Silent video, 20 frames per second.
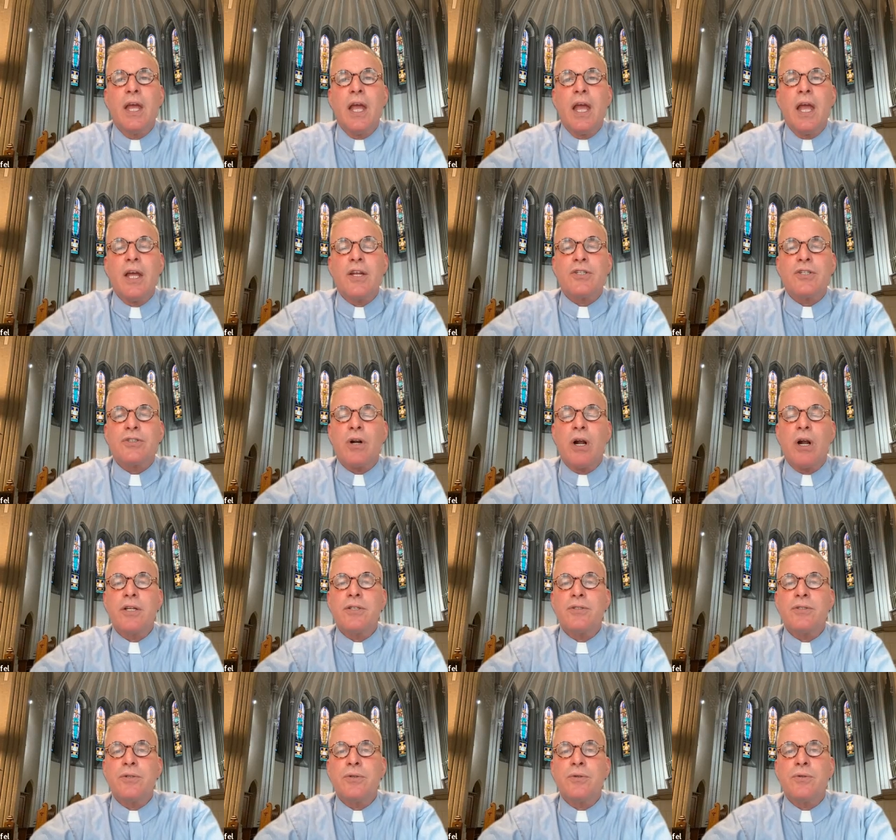and try
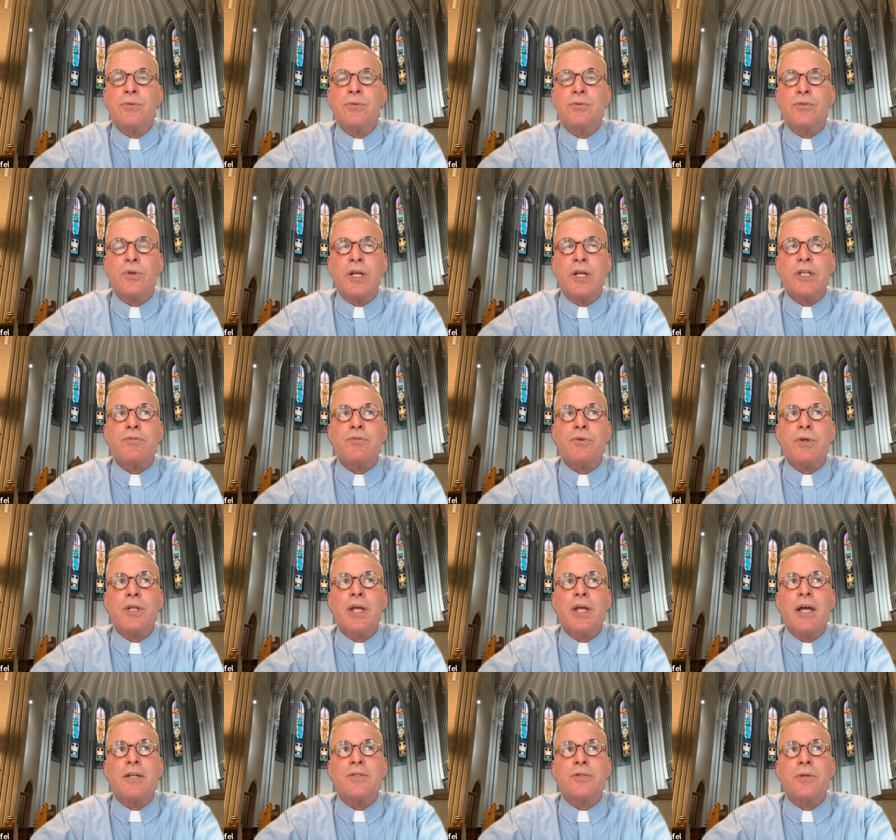to transfer
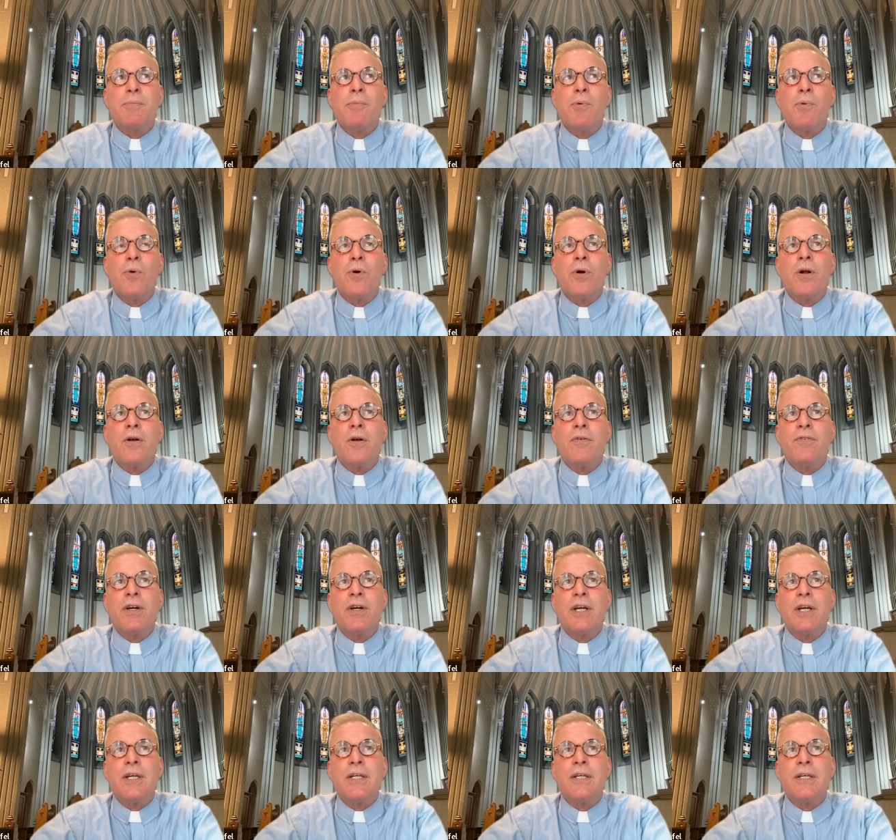that to more of
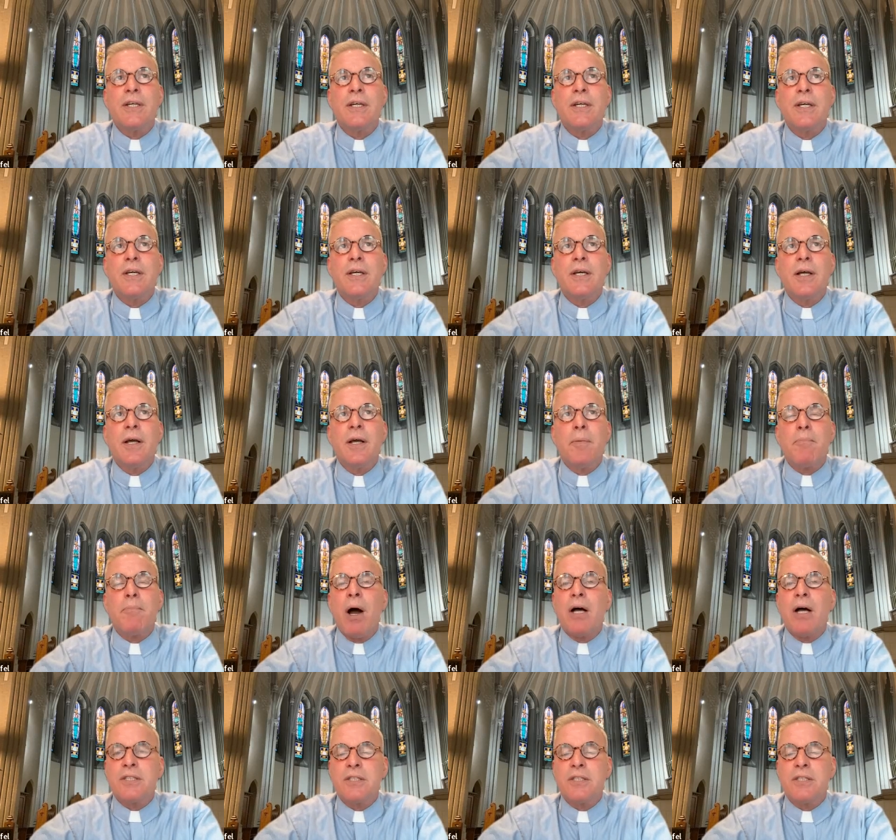a
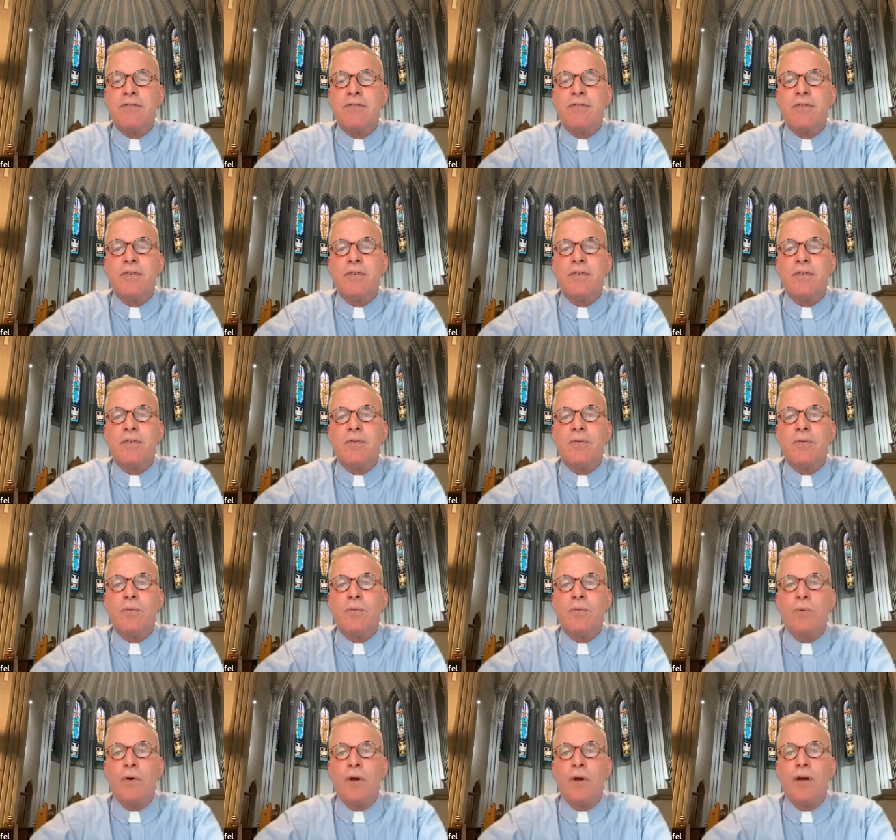positive
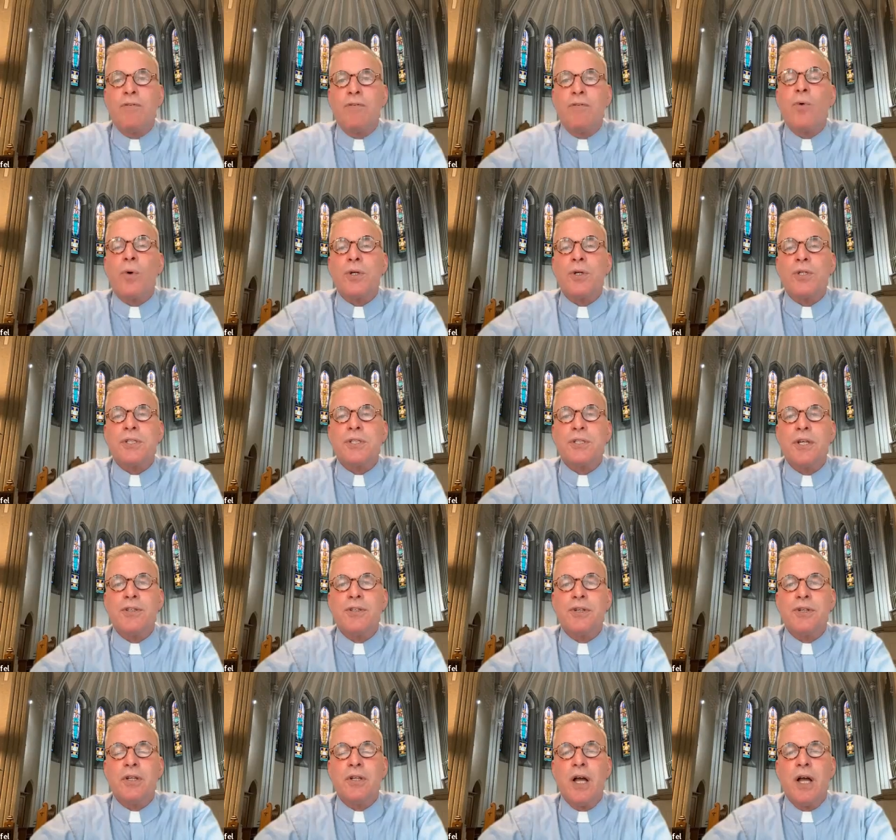force in
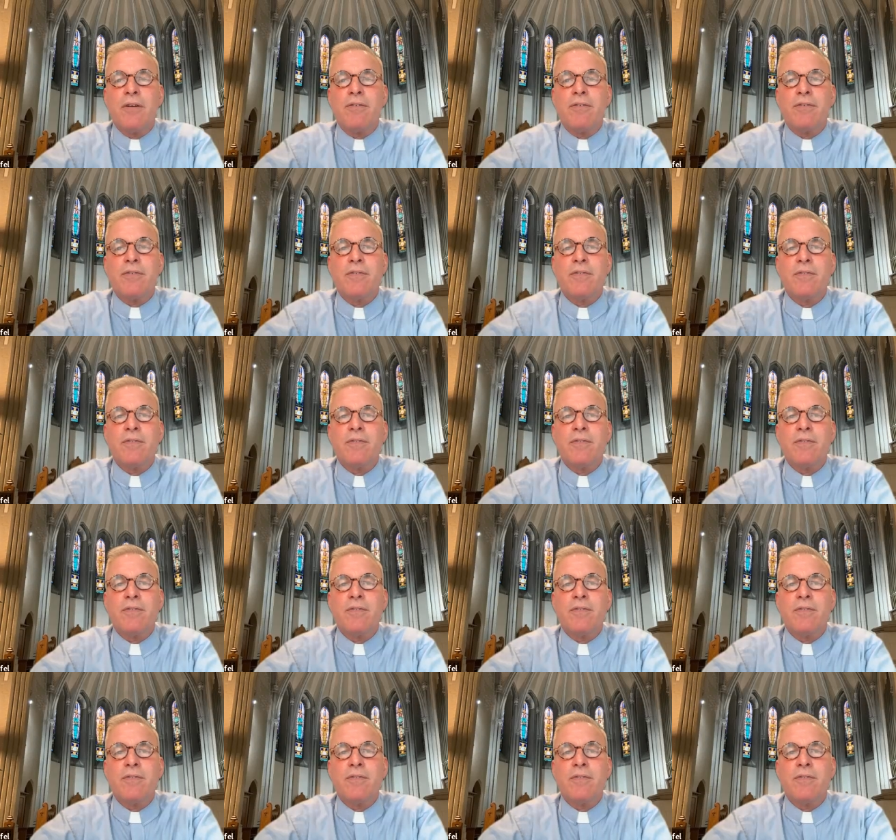your life.